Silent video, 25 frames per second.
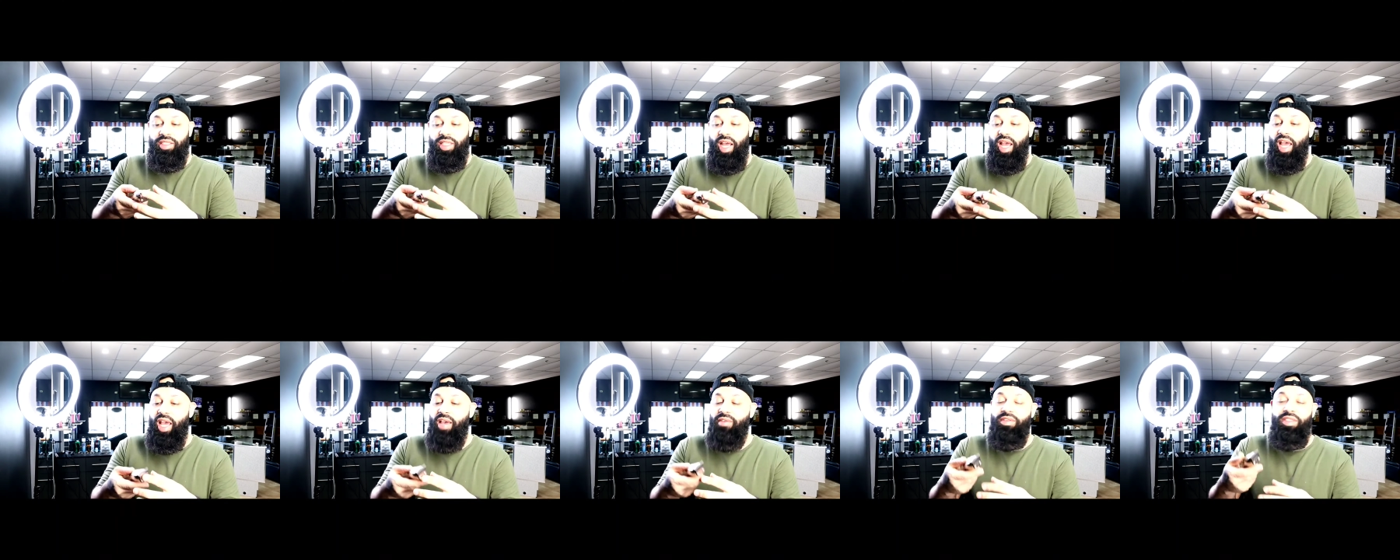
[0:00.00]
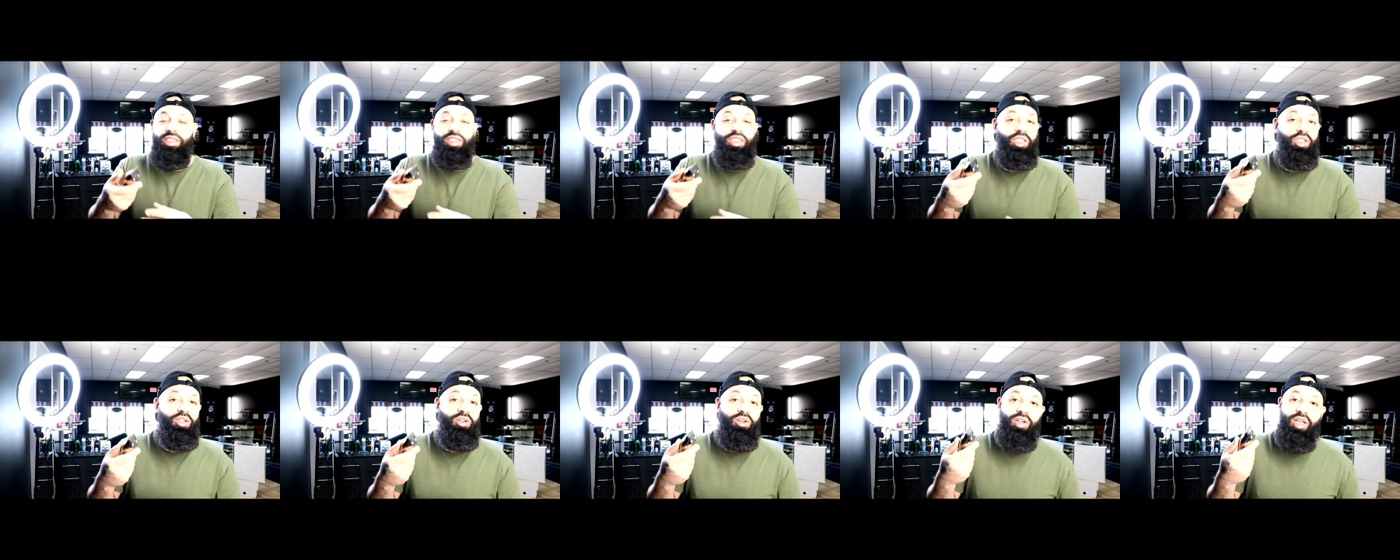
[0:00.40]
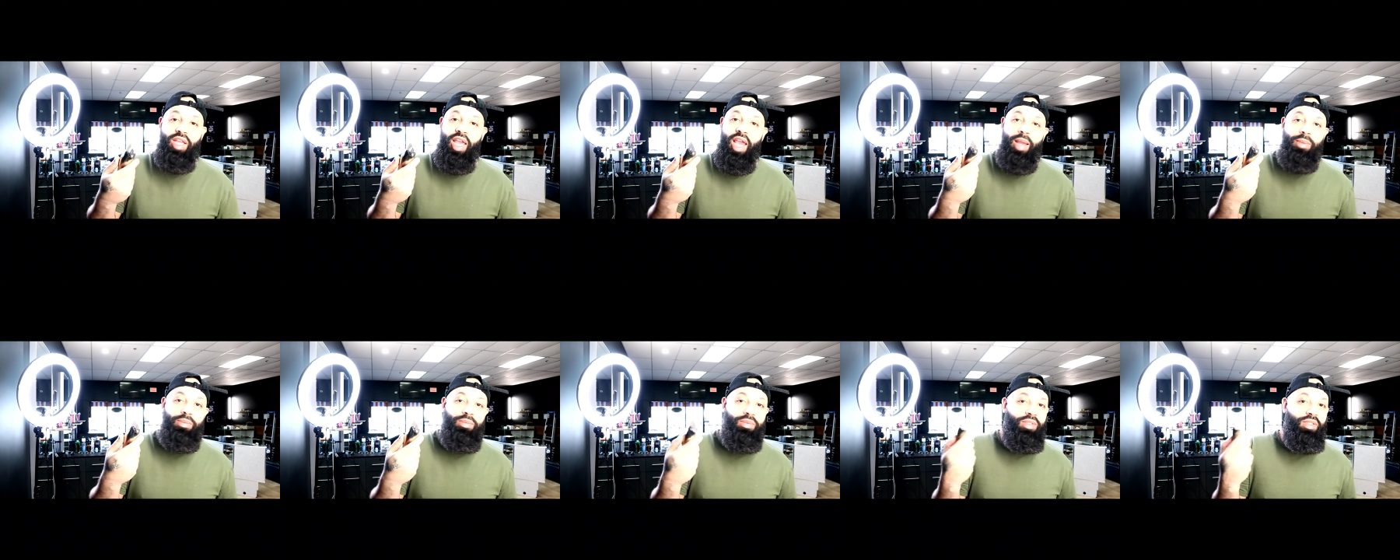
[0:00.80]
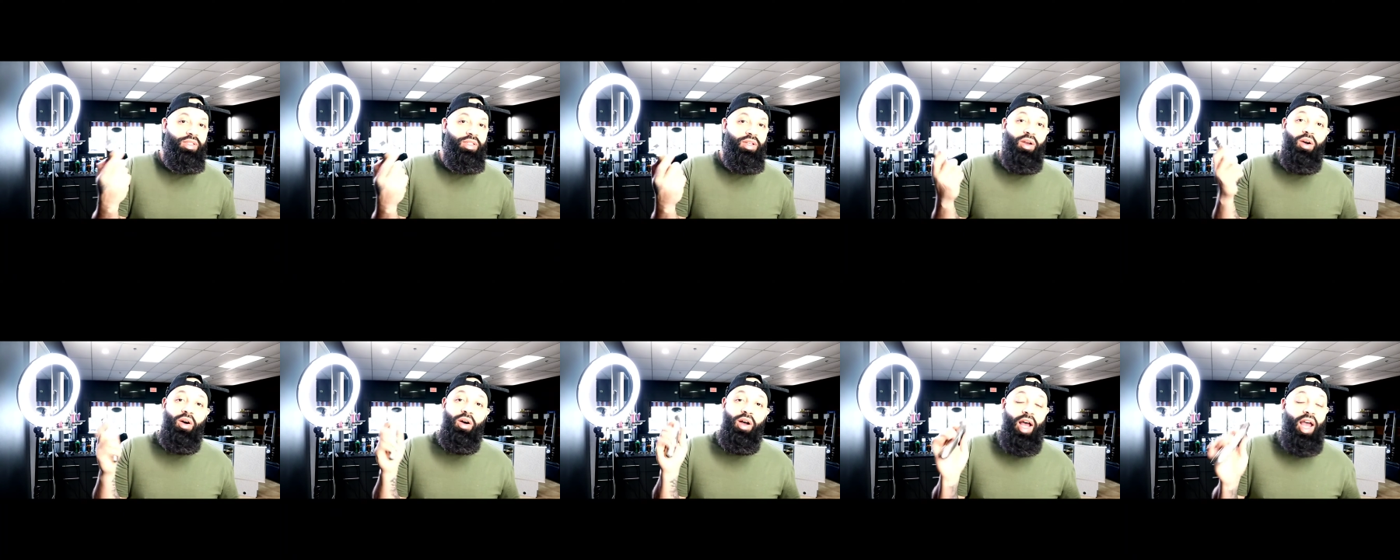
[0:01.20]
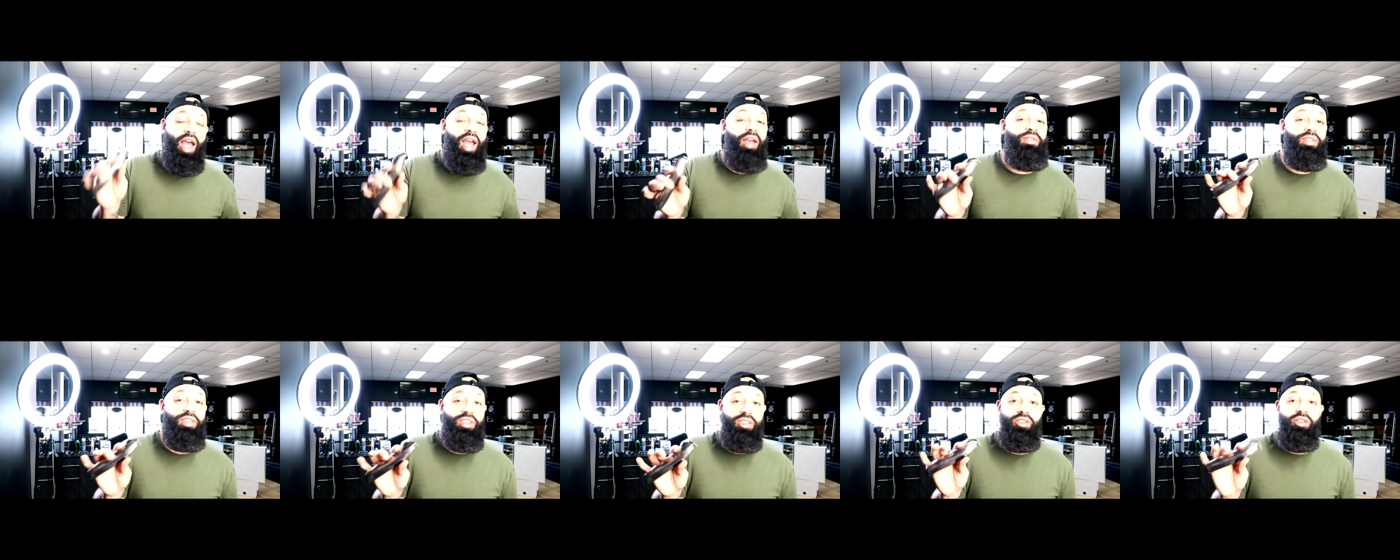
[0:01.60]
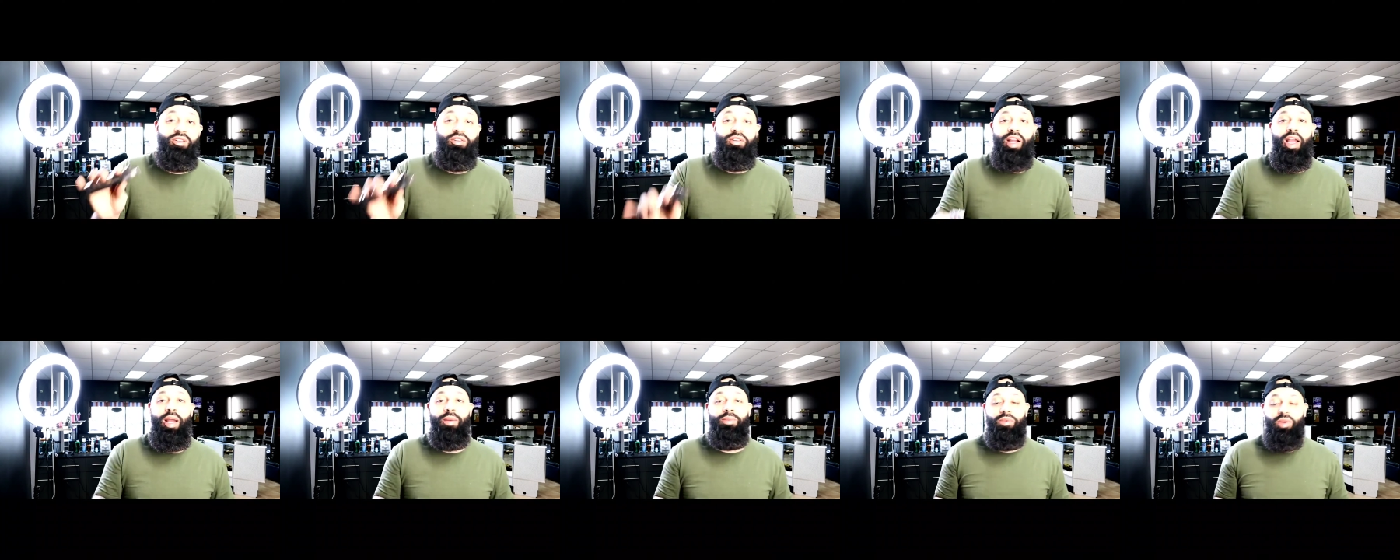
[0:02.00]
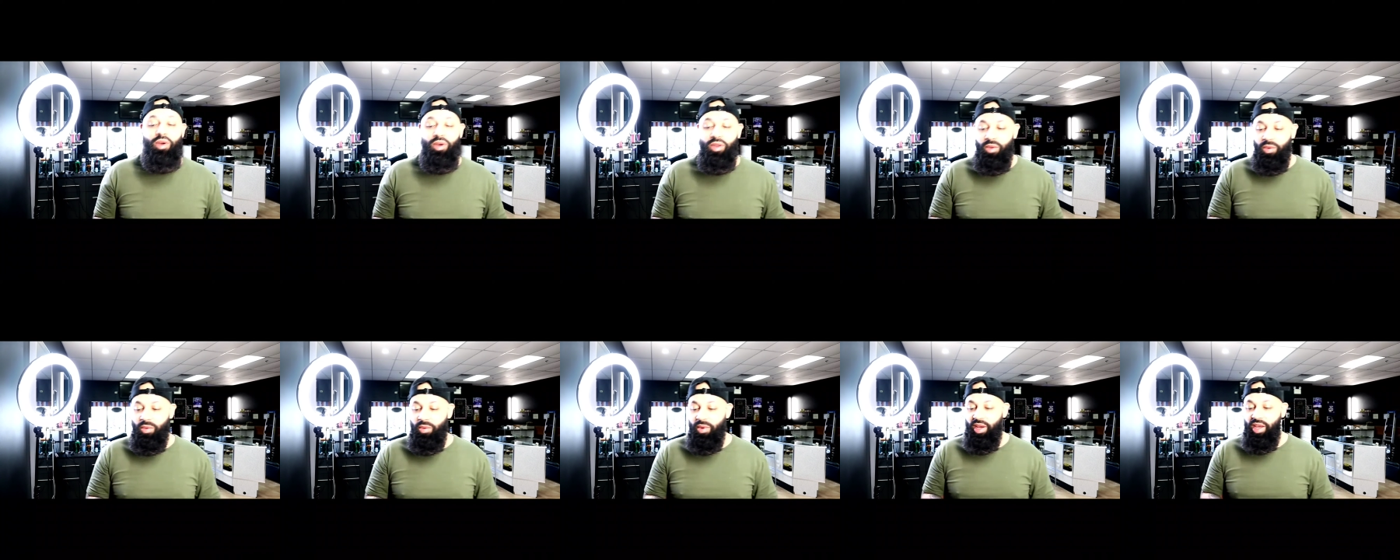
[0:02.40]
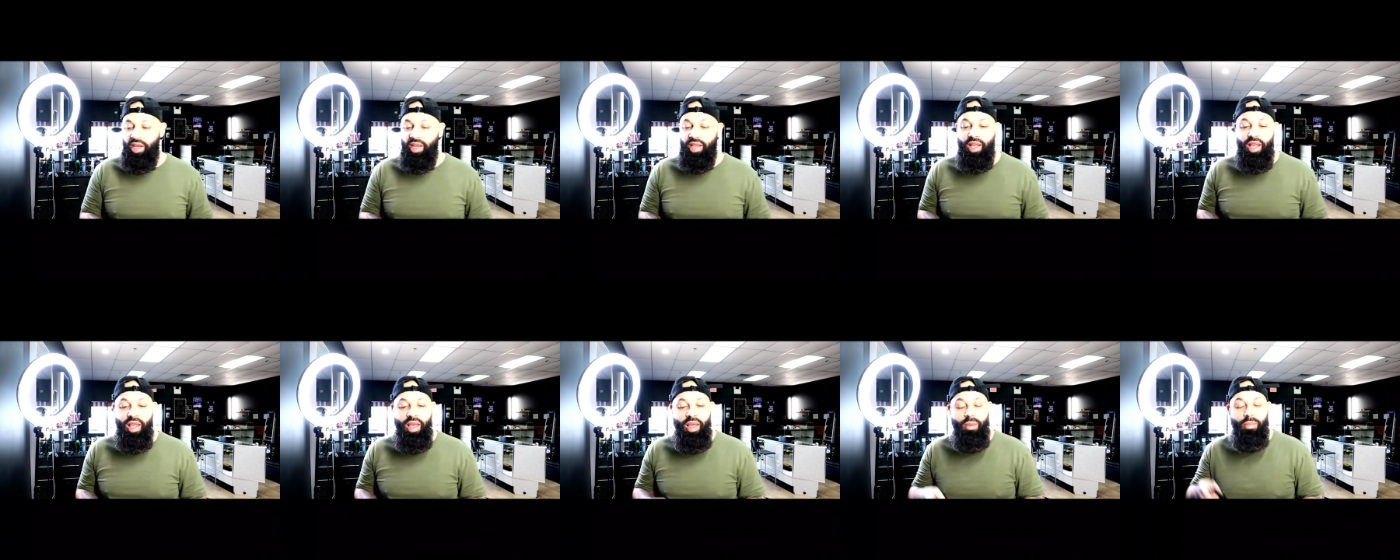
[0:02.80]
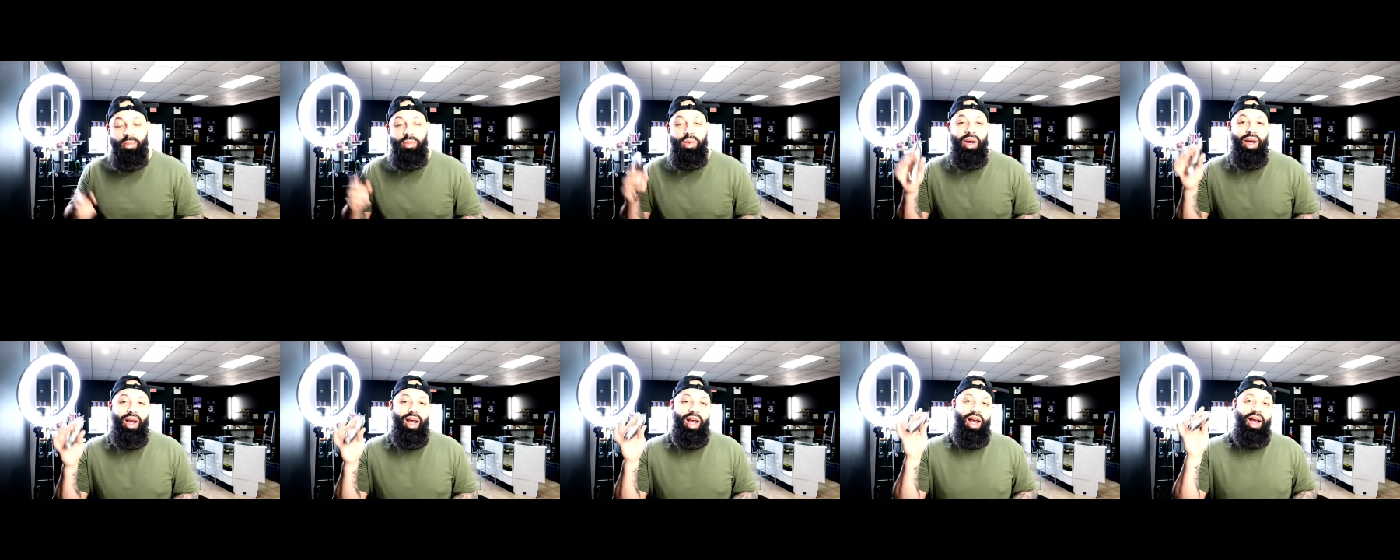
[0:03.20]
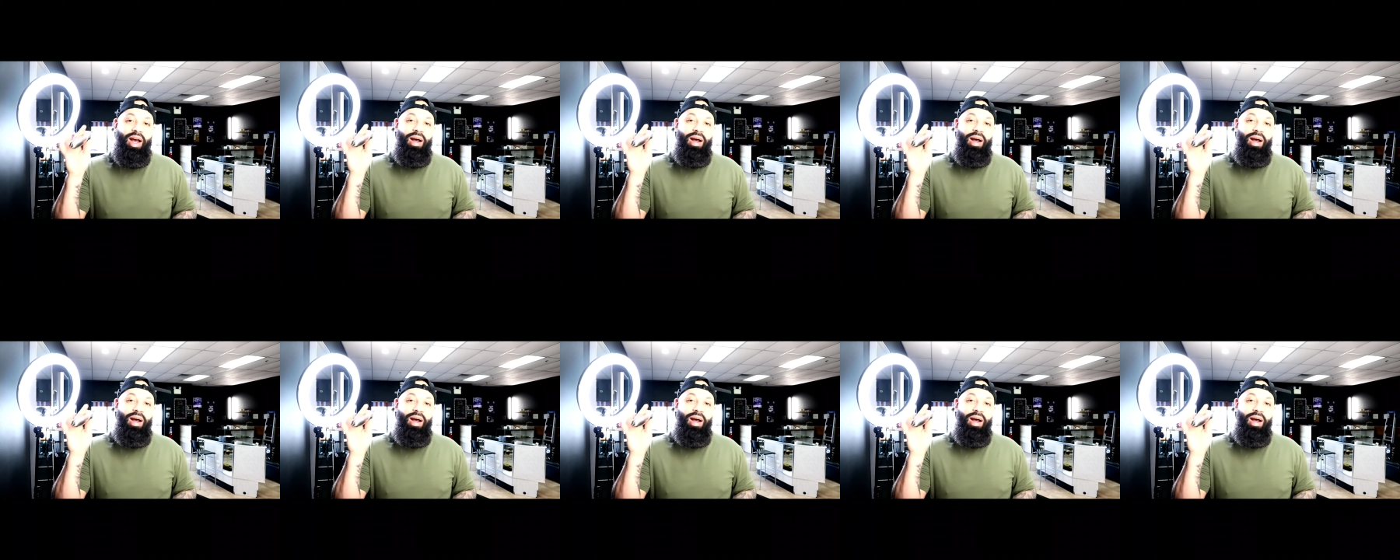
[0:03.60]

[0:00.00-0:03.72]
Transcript: I have it zero gapped all the way, but